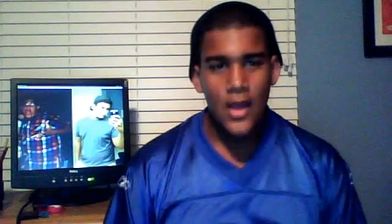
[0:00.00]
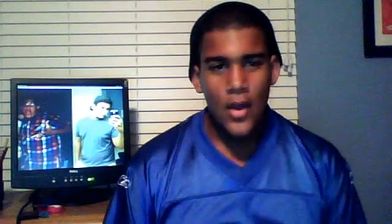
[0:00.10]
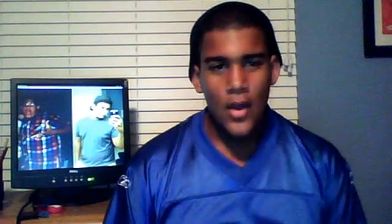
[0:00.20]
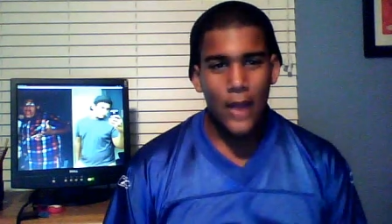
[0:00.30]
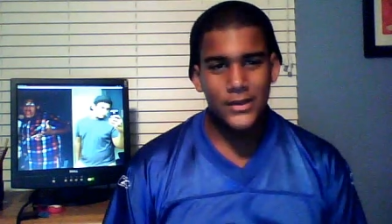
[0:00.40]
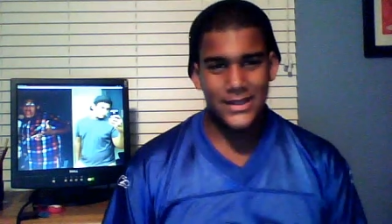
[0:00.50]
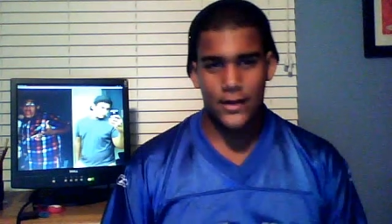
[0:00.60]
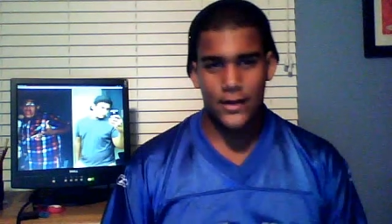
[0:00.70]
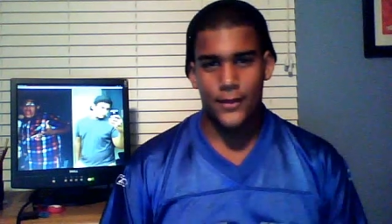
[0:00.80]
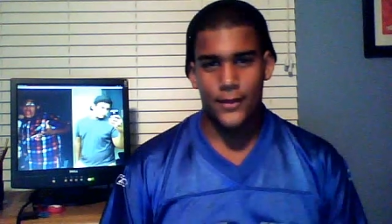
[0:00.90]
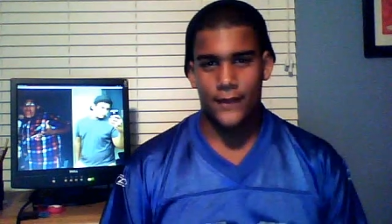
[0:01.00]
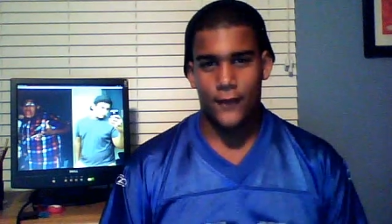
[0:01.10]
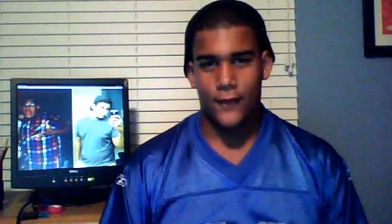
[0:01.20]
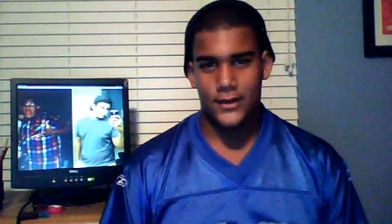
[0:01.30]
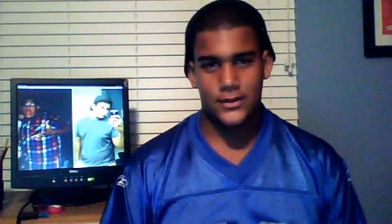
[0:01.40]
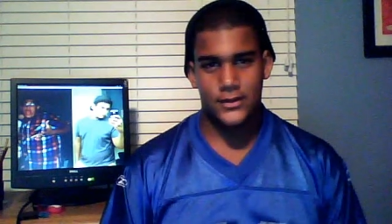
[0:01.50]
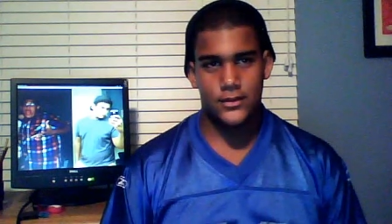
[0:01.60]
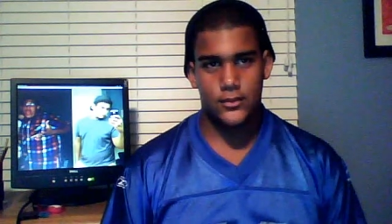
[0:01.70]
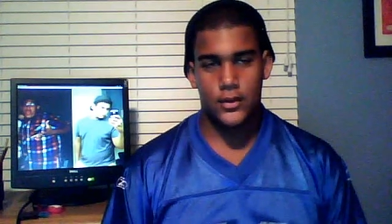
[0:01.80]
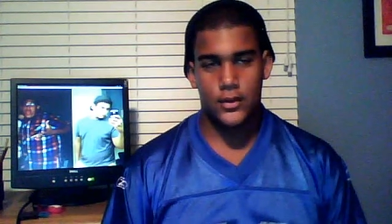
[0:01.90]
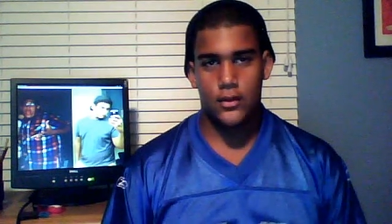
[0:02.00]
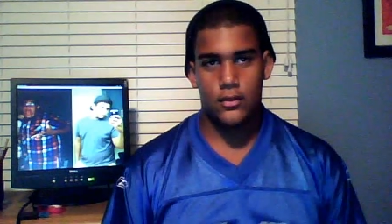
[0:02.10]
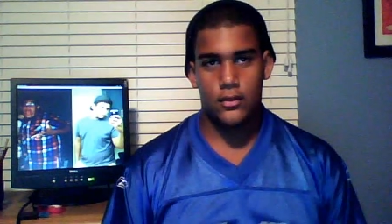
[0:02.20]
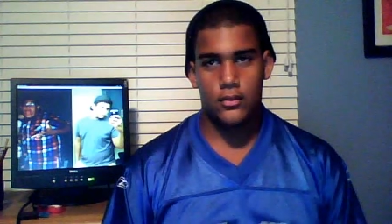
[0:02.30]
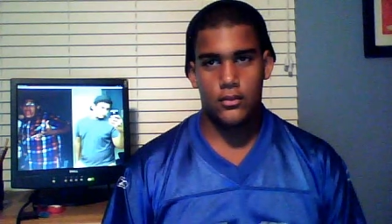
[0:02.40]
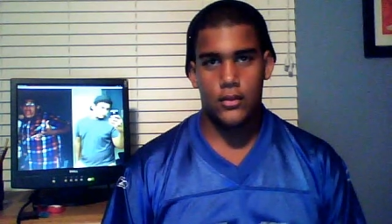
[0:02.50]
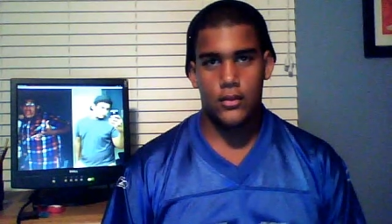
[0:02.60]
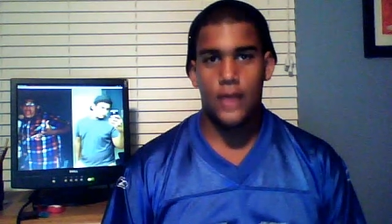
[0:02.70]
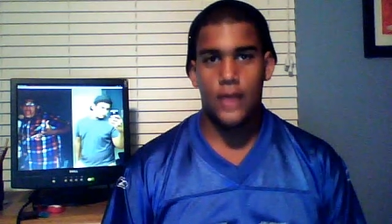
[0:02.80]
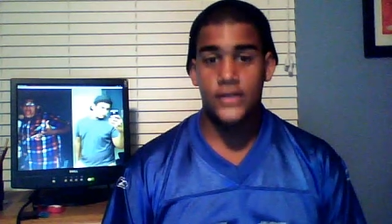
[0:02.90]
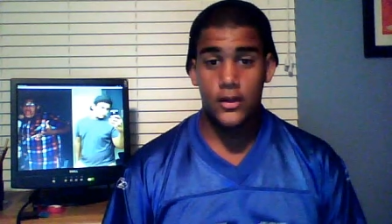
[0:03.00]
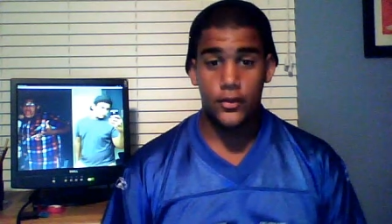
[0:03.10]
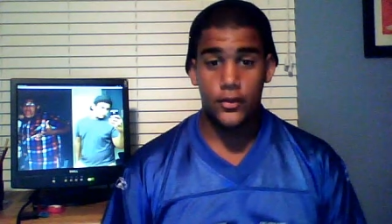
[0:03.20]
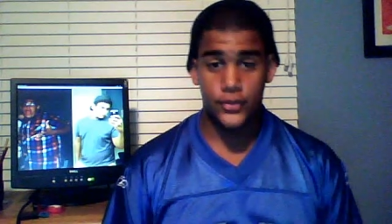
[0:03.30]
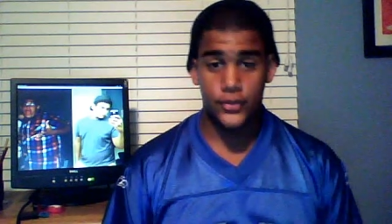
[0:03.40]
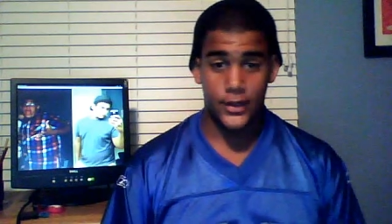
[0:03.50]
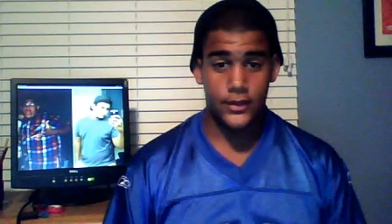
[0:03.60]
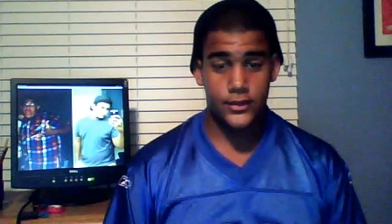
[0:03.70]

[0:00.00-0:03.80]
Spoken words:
I wasn't there to make friends. I was there to lose weight,